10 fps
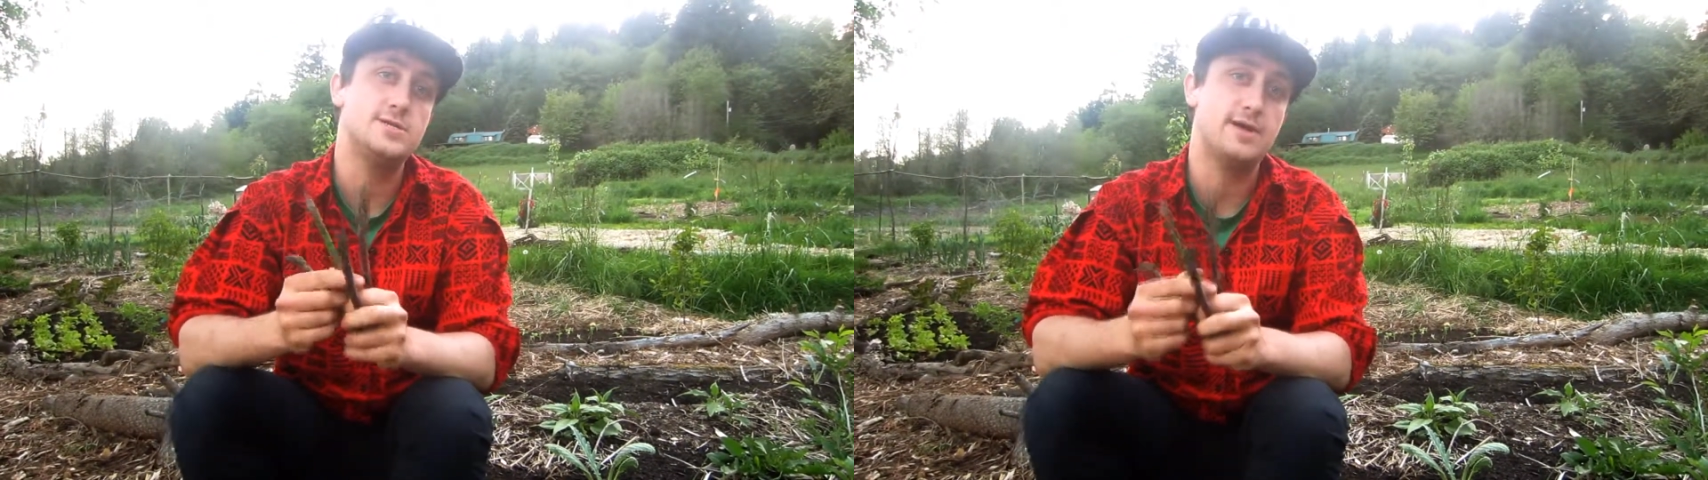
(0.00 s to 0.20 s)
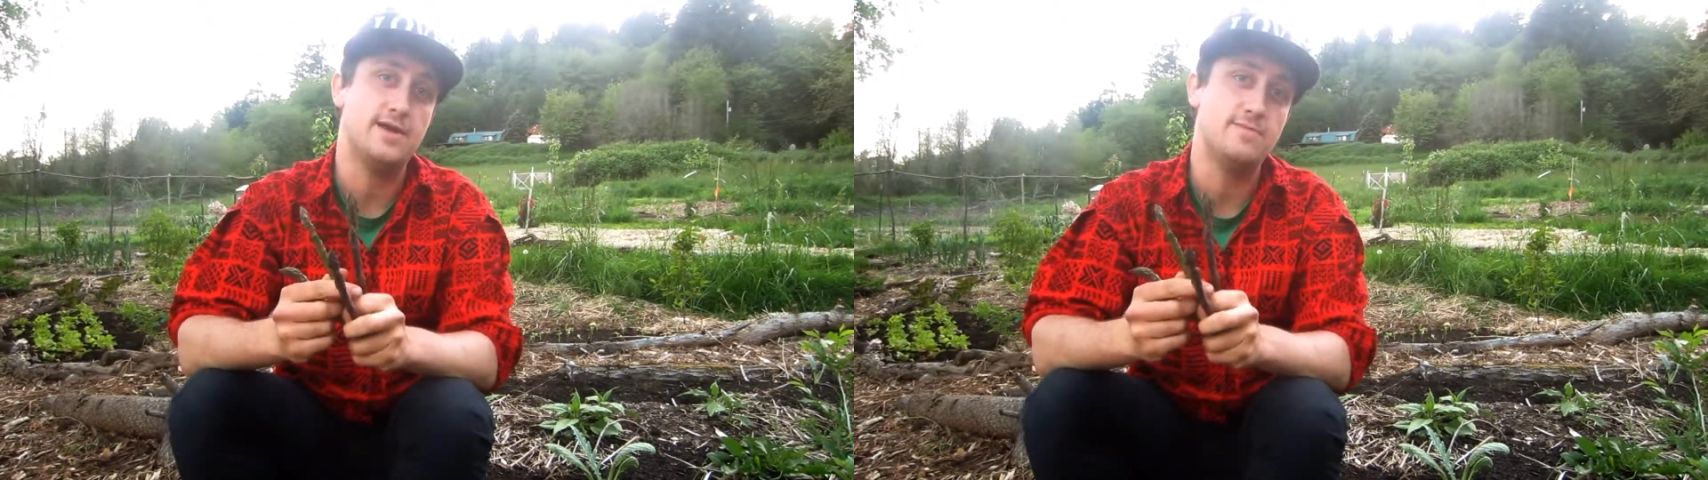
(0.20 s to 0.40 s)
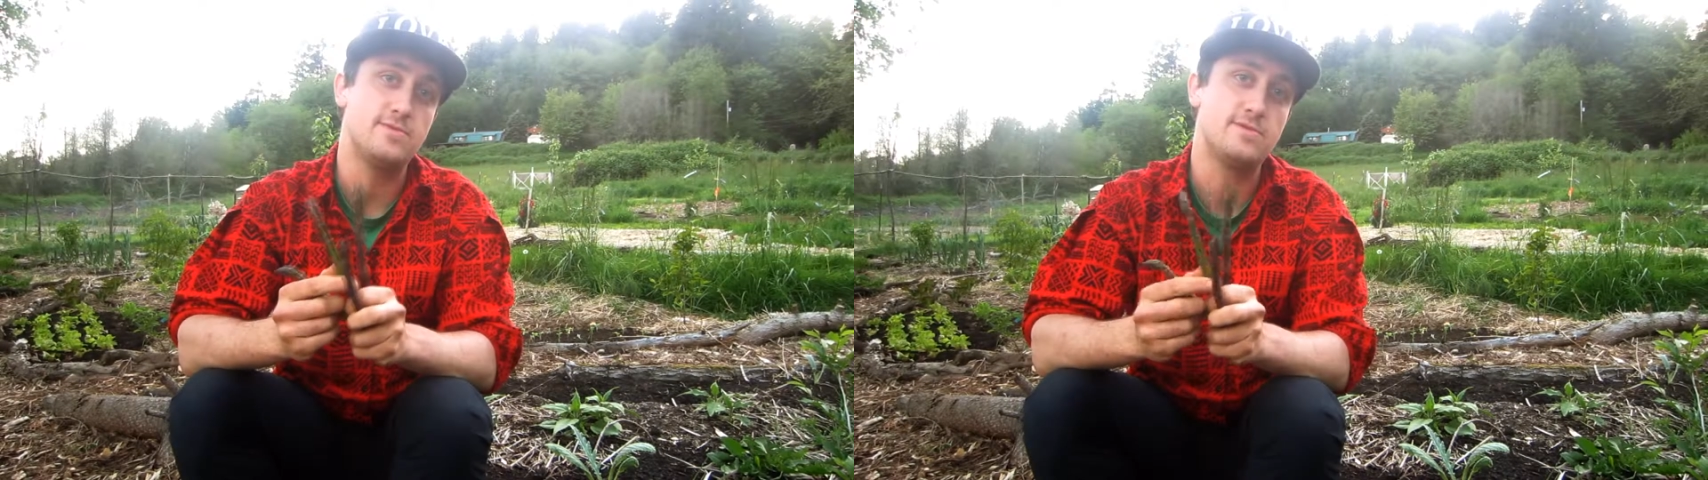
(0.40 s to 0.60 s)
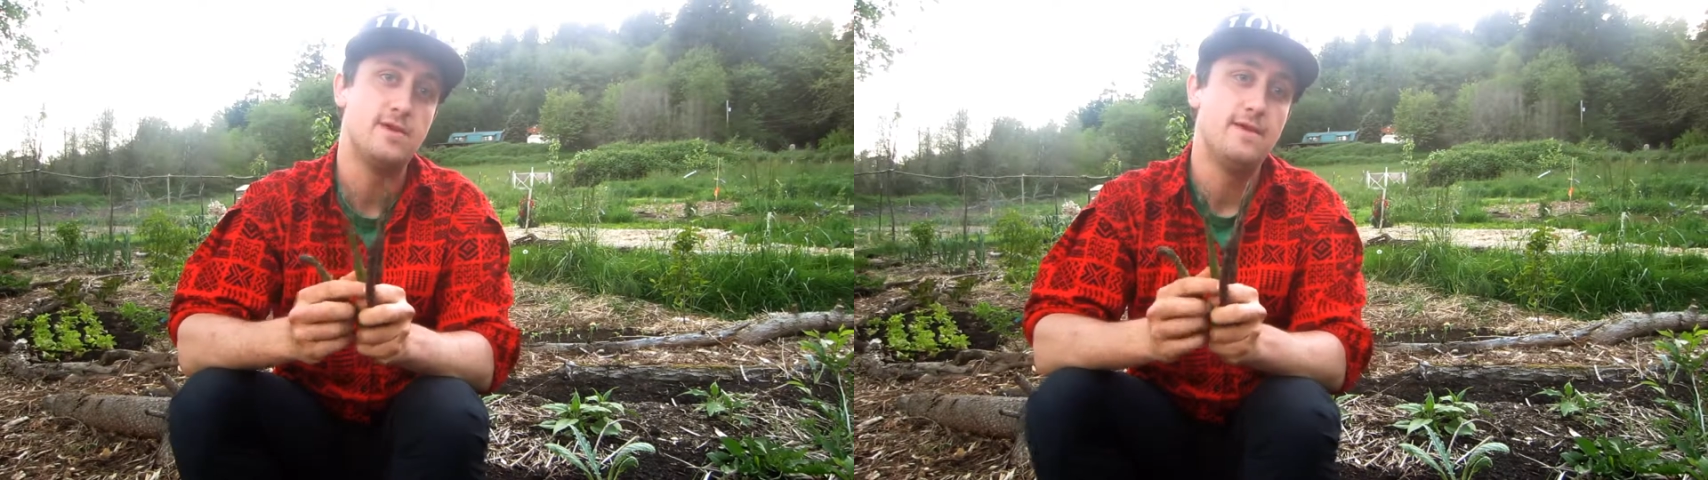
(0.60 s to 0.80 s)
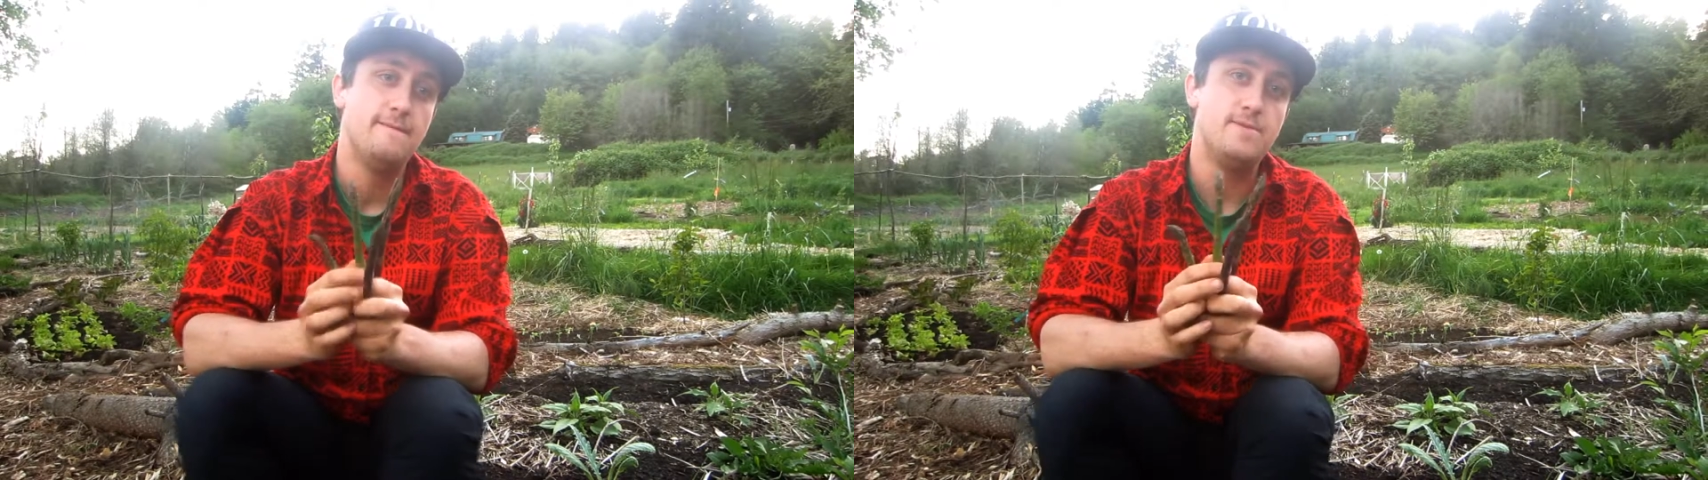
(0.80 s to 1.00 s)
times
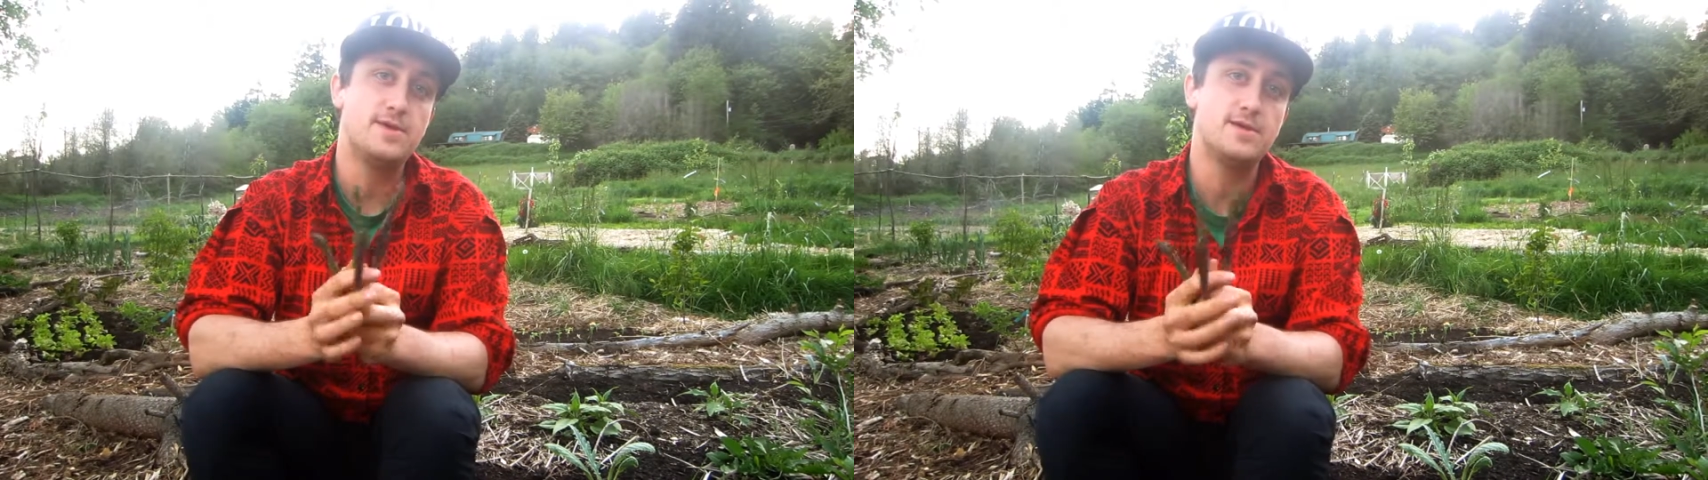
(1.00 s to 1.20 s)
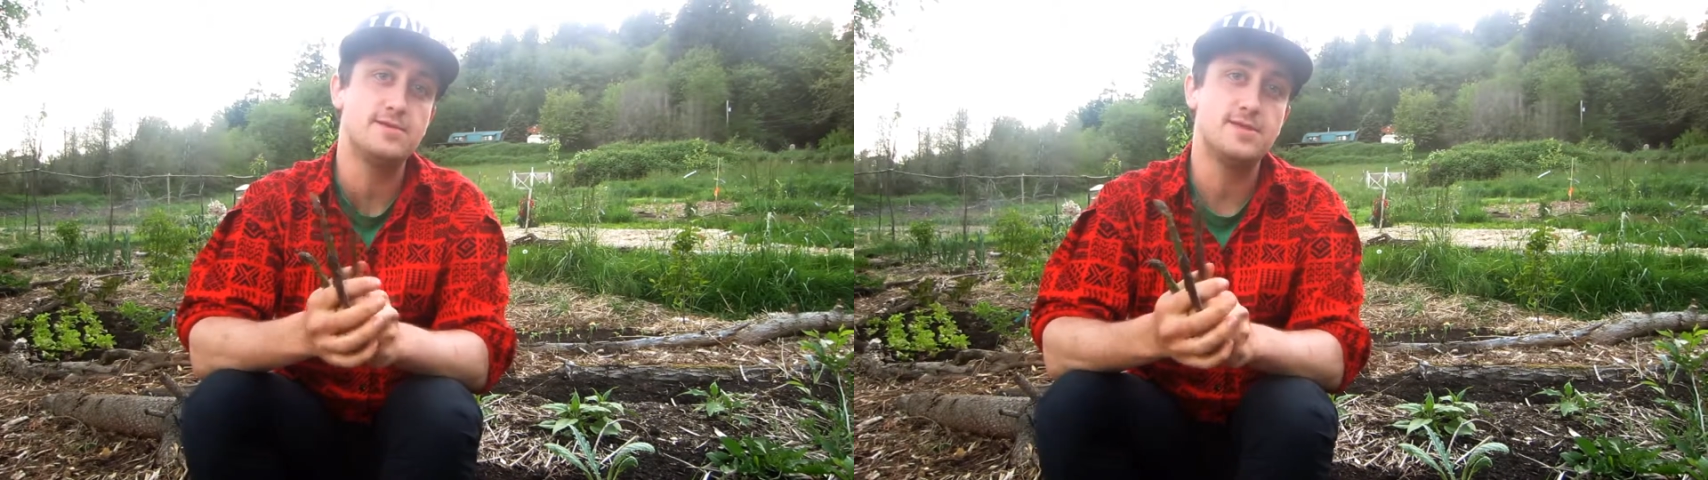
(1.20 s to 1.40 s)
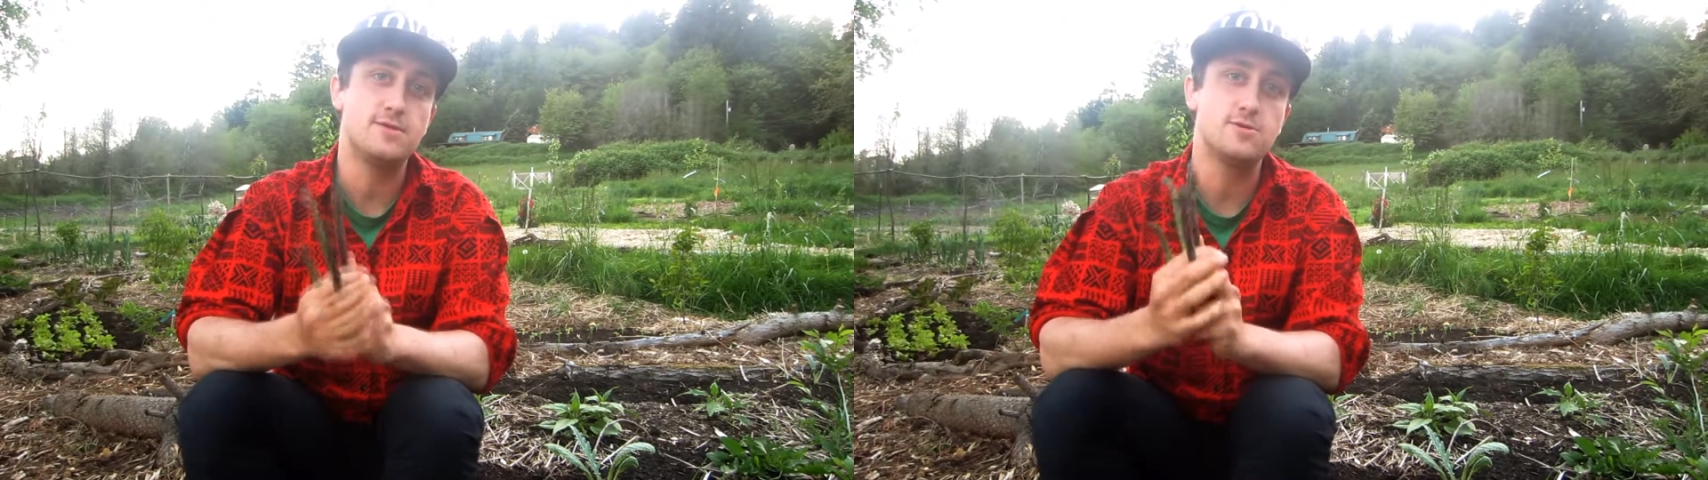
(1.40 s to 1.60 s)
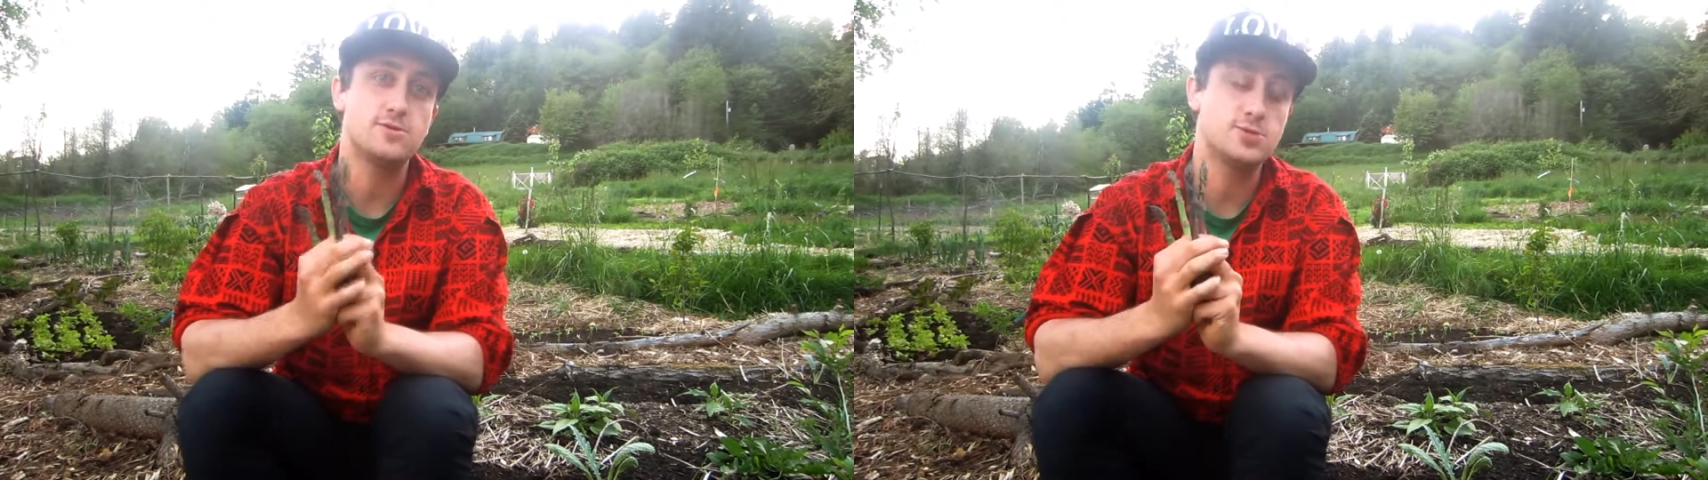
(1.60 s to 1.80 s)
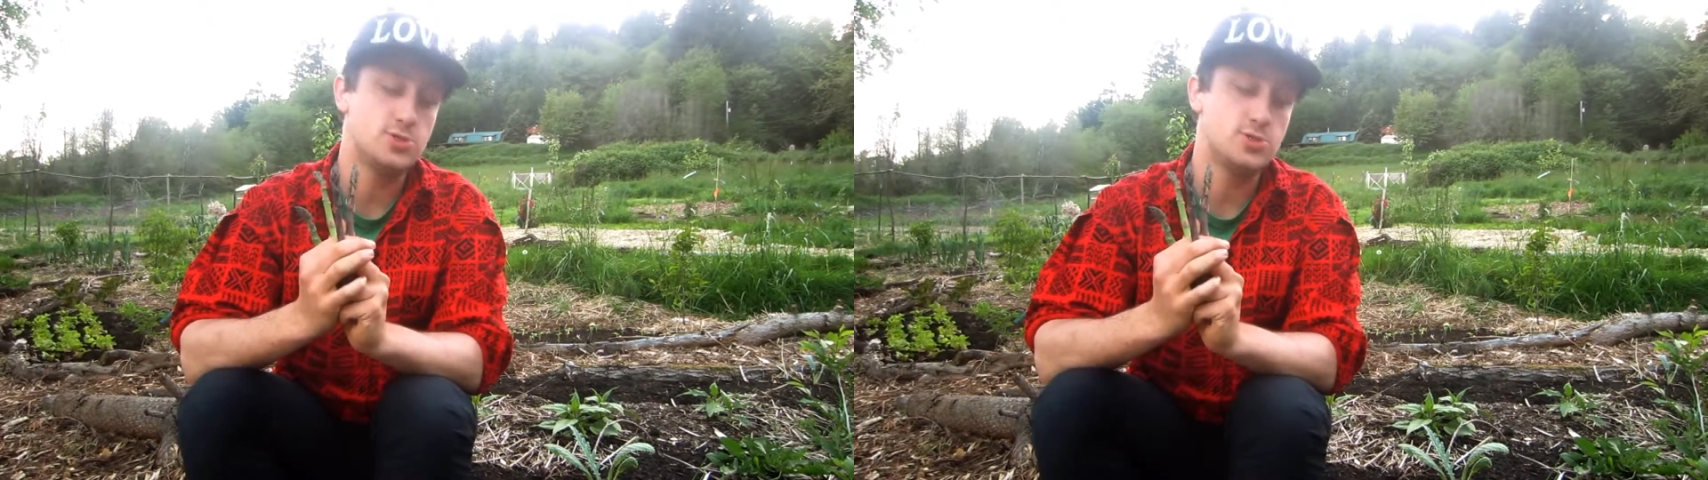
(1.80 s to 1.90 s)
because they're